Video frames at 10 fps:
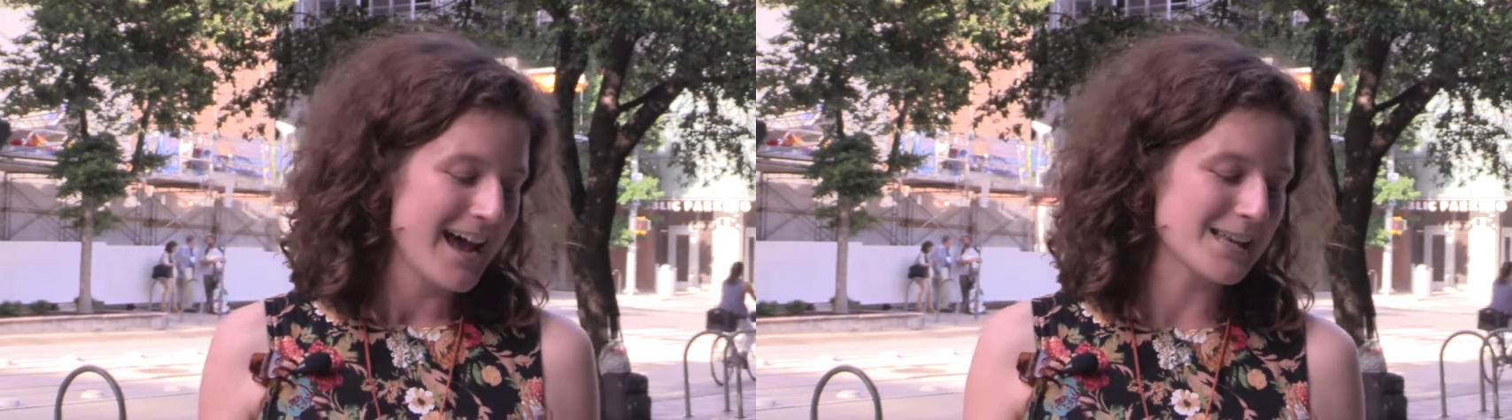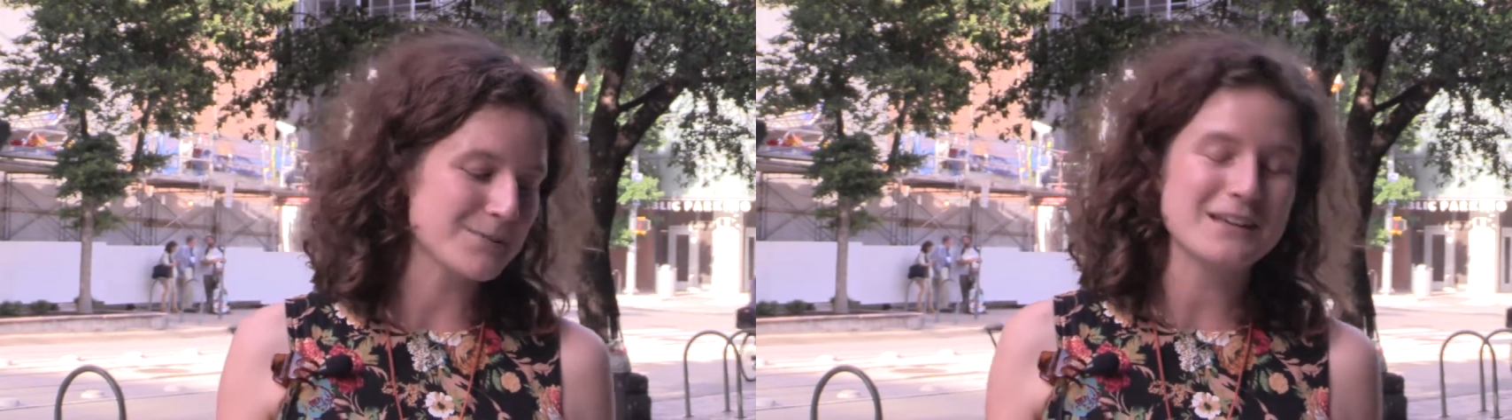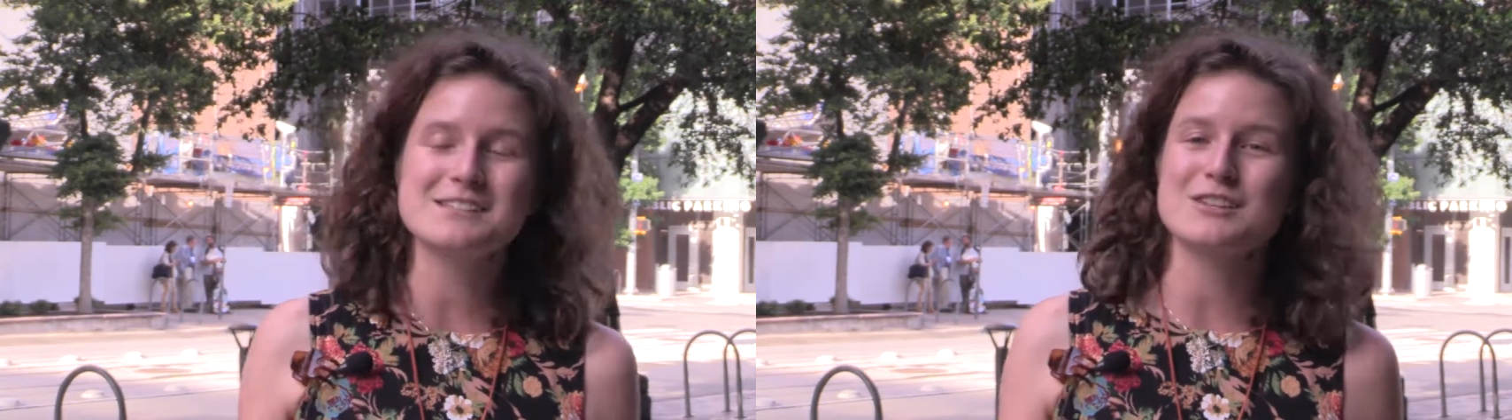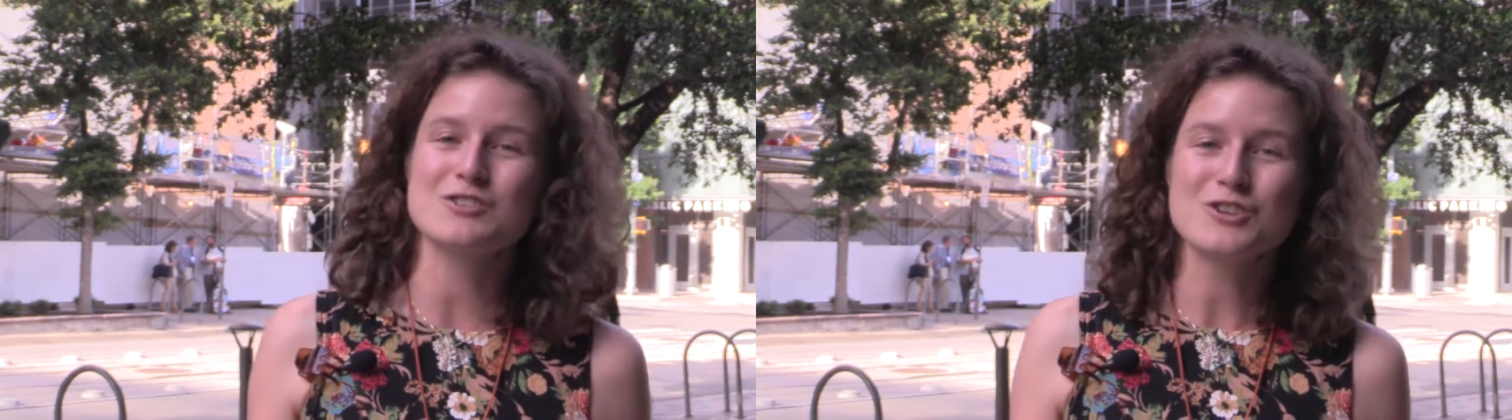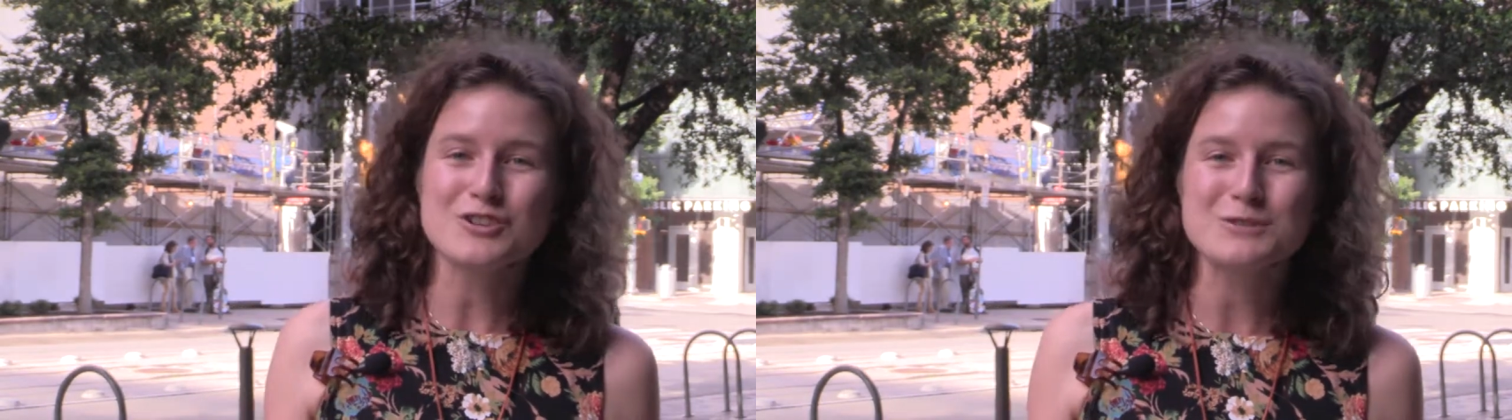as well as the
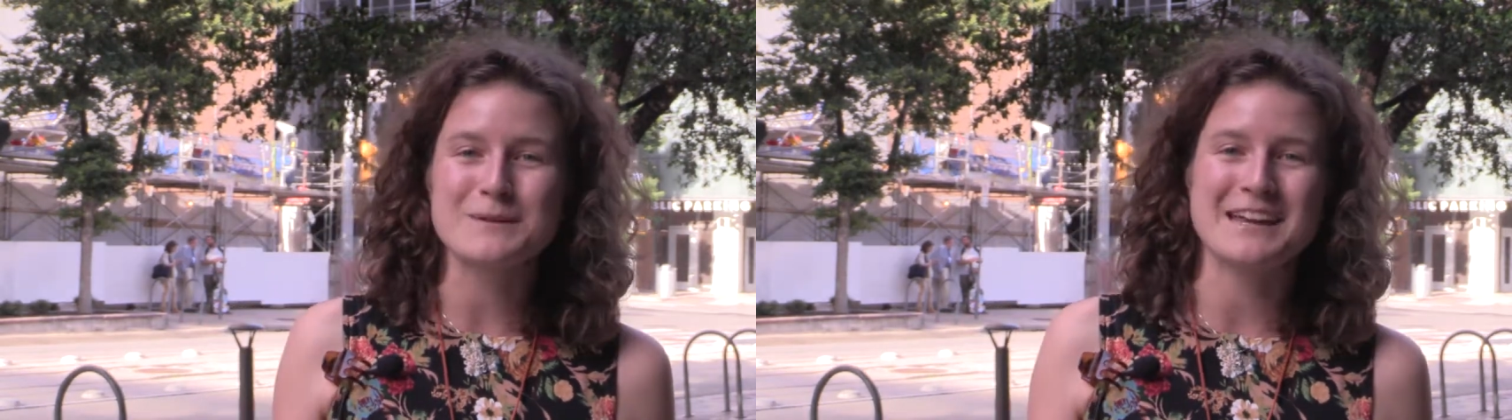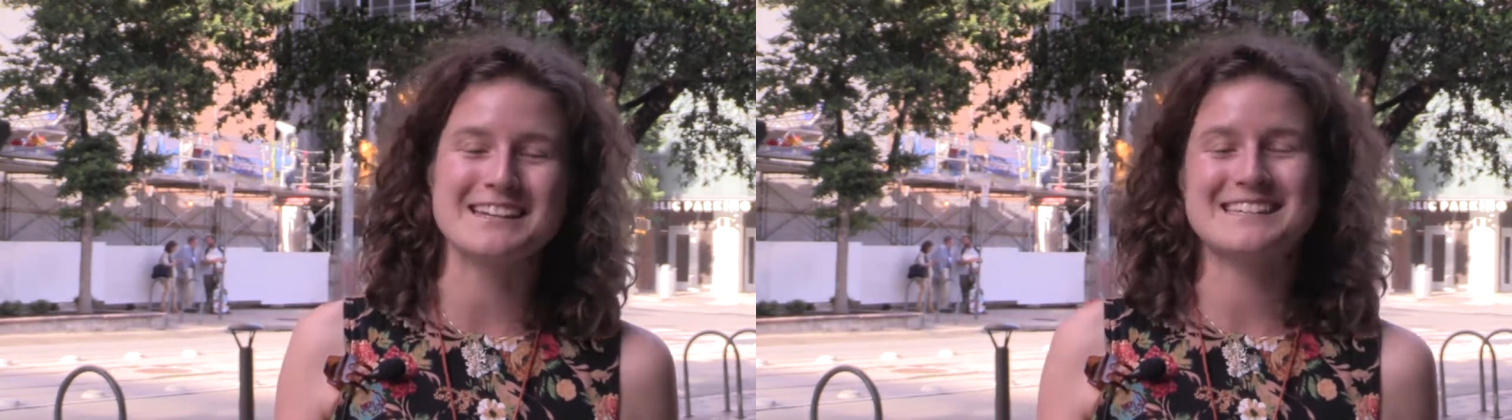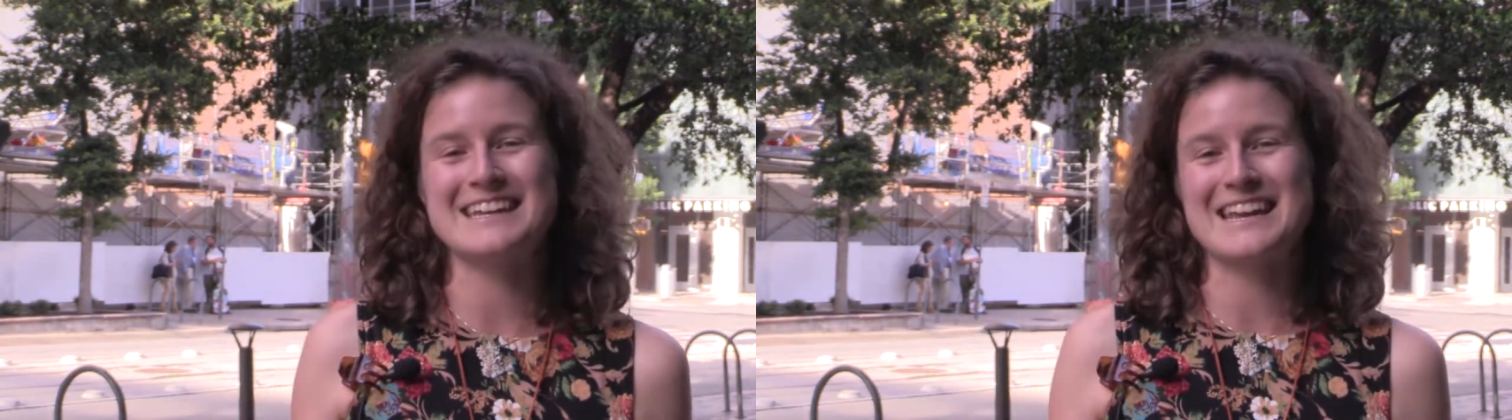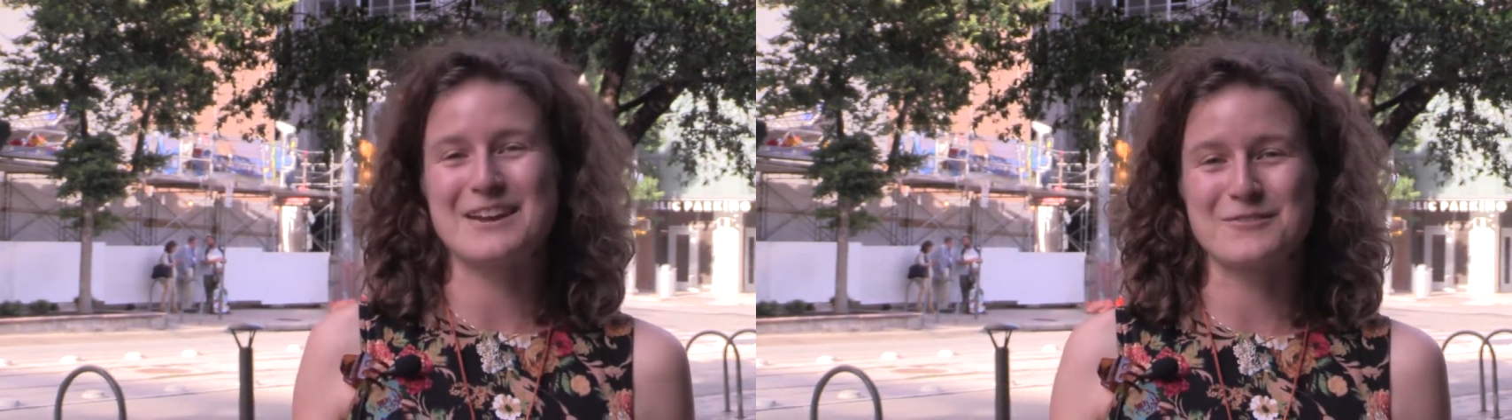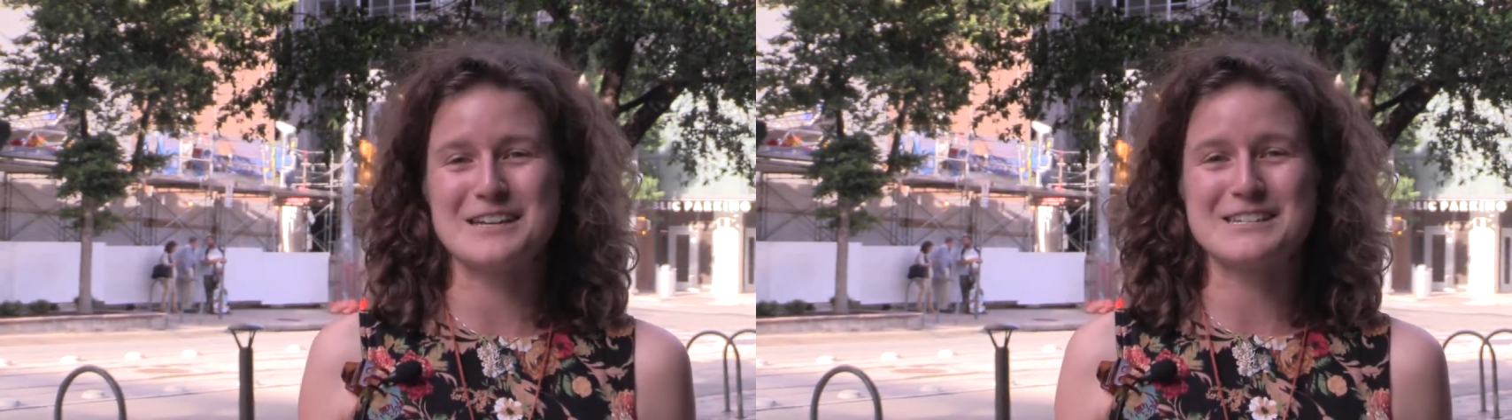church planting
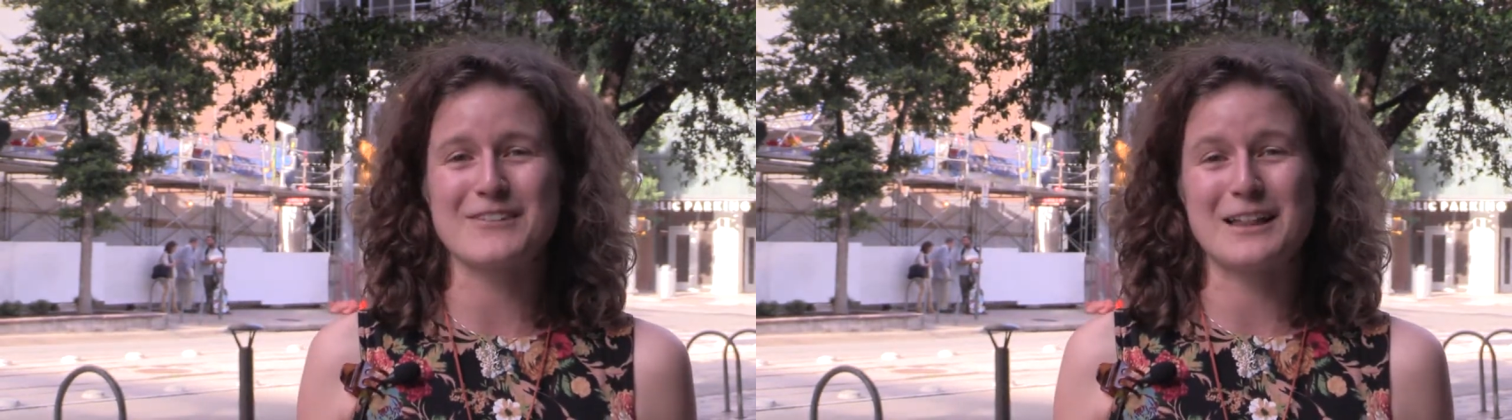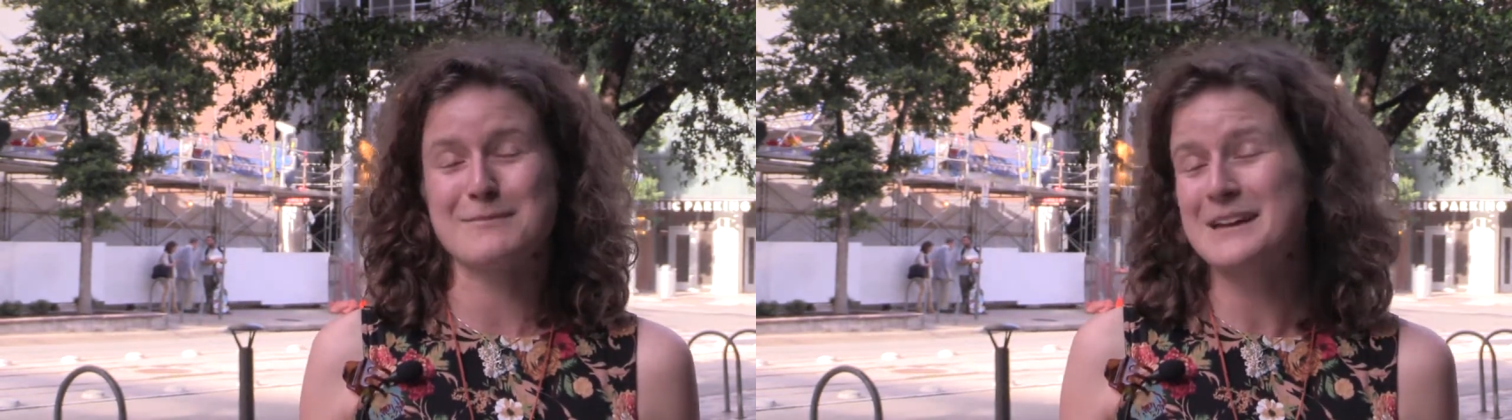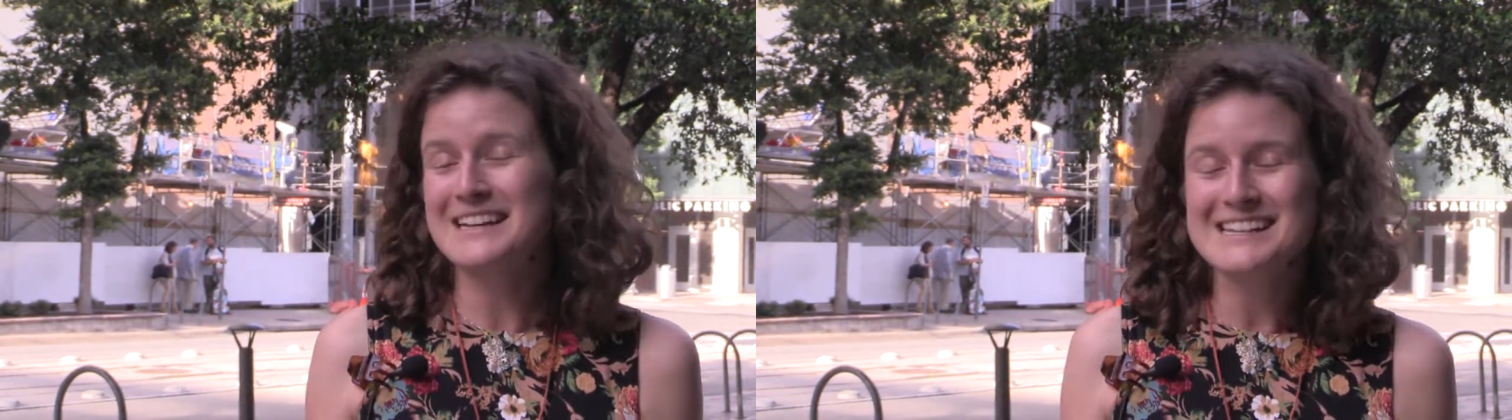and redevelopment,